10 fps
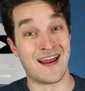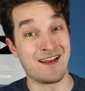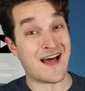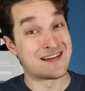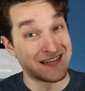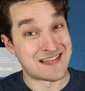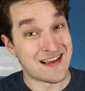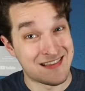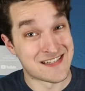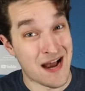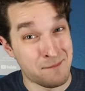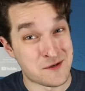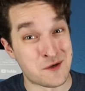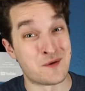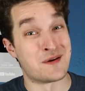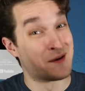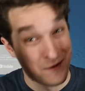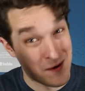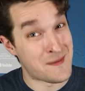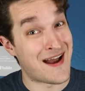And I'd like to take this opportunity
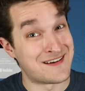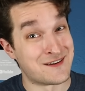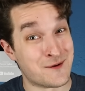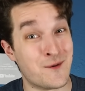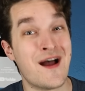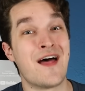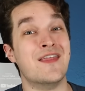to remind you